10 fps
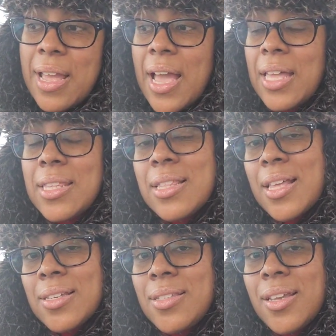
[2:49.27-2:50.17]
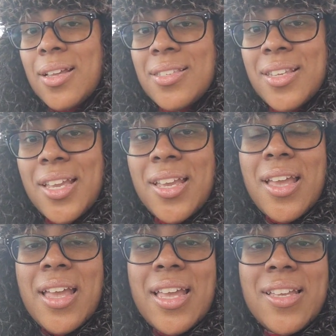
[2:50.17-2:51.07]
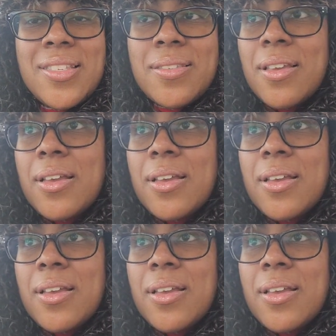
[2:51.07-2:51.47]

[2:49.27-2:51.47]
And then the last thing I'll say is